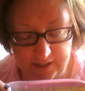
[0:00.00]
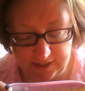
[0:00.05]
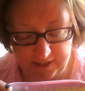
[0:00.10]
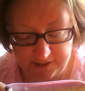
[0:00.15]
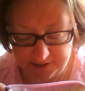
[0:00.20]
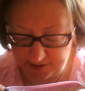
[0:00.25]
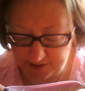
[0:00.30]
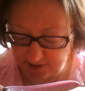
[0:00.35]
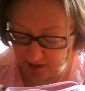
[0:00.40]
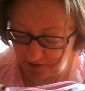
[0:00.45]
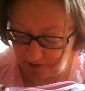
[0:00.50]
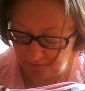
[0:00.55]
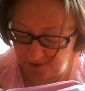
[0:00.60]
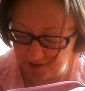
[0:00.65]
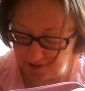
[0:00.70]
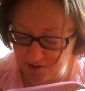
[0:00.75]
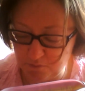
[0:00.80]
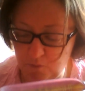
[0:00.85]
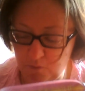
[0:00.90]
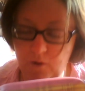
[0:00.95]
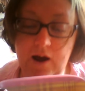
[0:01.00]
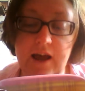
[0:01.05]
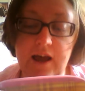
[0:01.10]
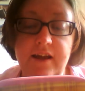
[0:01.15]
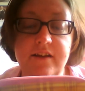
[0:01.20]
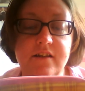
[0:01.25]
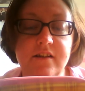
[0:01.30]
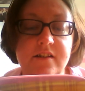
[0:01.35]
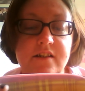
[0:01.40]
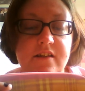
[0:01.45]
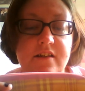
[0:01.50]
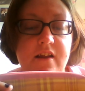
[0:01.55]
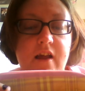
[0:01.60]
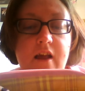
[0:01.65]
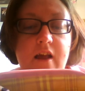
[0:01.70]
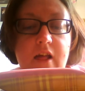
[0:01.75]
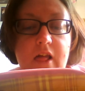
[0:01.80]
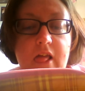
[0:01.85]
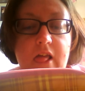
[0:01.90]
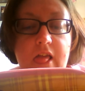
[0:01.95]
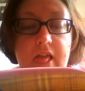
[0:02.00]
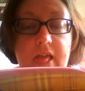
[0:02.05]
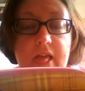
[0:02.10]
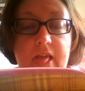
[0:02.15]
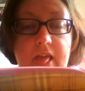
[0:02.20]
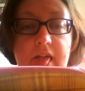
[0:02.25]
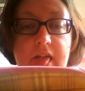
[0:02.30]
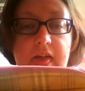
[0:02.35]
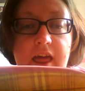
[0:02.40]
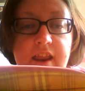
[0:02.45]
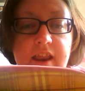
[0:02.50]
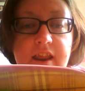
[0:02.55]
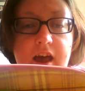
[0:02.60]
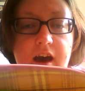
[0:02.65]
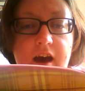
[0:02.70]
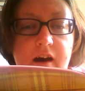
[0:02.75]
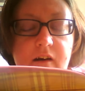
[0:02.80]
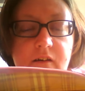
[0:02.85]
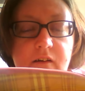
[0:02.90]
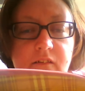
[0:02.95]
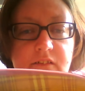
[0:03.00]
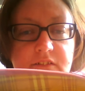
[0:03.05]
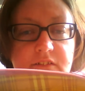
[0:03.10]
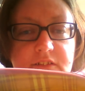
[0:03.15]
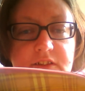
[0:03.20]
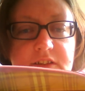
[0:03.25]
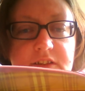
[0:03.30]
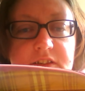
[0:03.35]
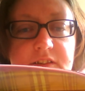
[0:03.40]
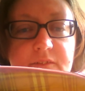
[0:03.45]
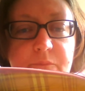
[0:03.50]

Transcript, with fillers: The inside of it's white. It holds